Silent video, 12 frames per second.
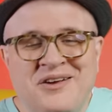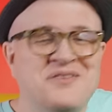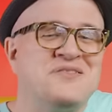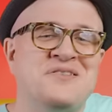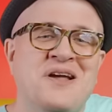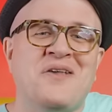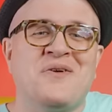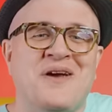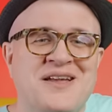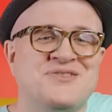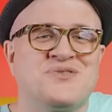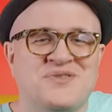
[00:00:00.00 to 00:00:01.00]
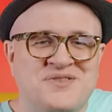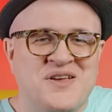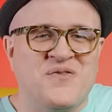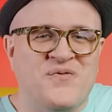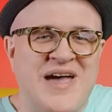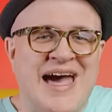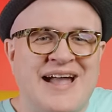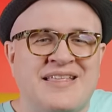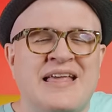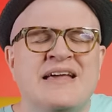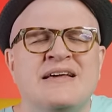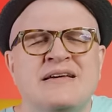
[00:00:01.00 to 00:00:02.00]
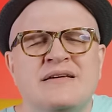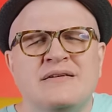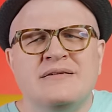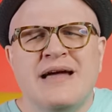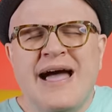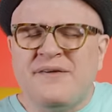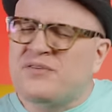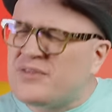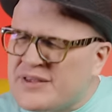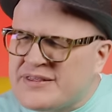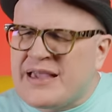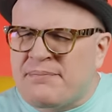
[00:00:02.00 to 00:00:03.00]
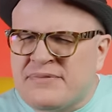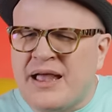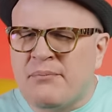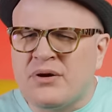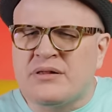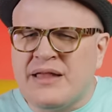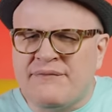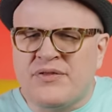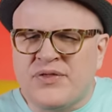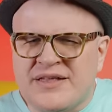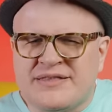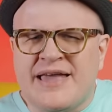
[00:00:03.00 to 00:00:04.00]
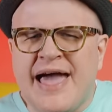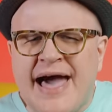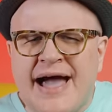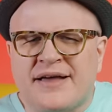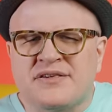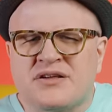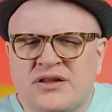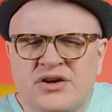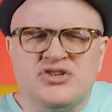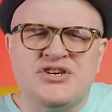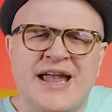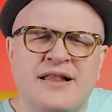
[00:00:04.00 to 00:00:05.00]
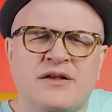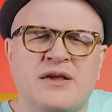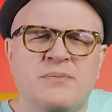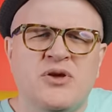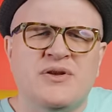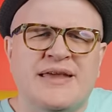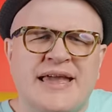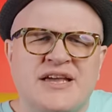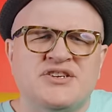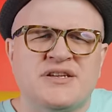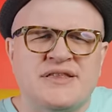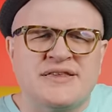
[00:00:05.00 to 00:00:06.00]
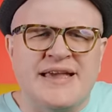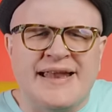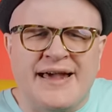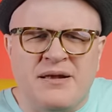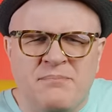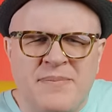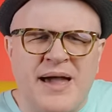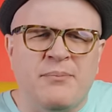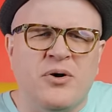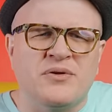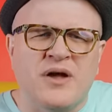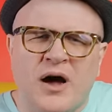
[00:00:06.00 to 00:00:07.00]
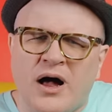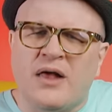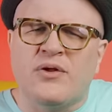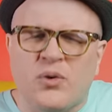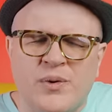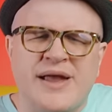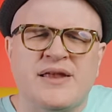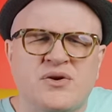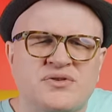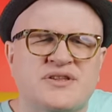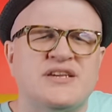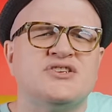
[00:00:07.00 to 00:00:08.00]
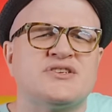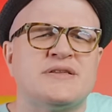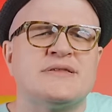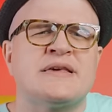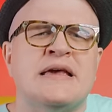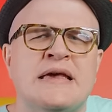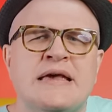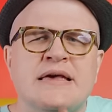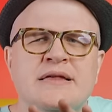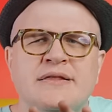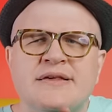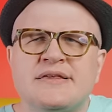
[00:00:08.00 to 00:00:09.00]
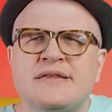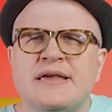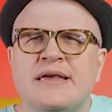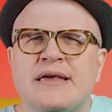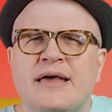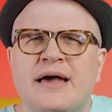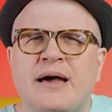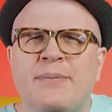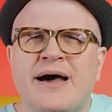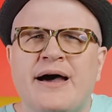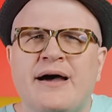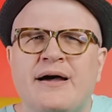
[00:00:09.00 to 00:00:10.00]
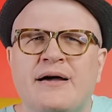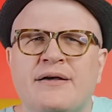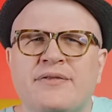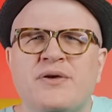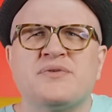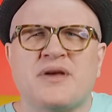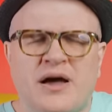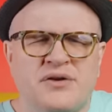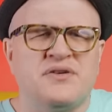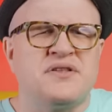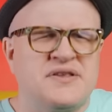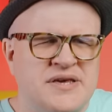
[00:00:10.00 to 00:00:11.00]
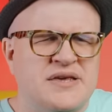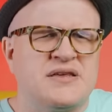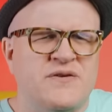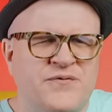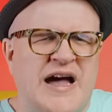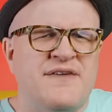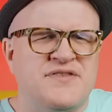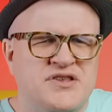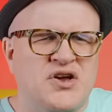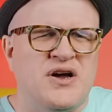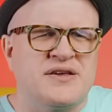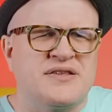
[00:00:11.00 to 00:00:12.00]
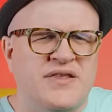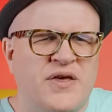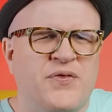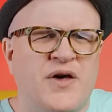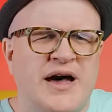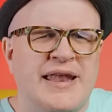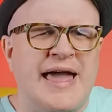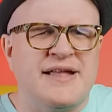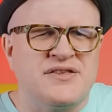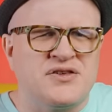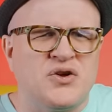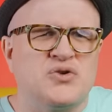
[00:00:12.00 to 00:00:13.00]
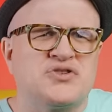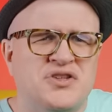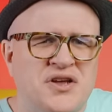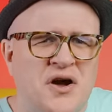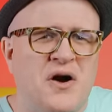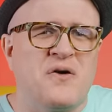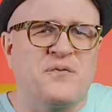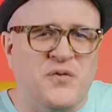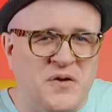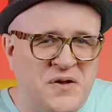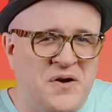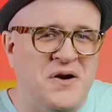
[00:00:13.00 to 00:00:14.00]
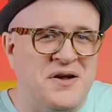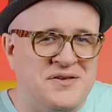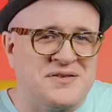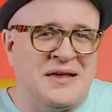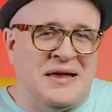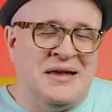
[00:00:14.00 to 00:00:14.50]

Here's another interesting fact. After the September eleventh attacks, Clear Channel Communications sent out a memo to all their radio stations listing about, I think it was one hundred sixty-five songs that they thought had socially harmful lyrics.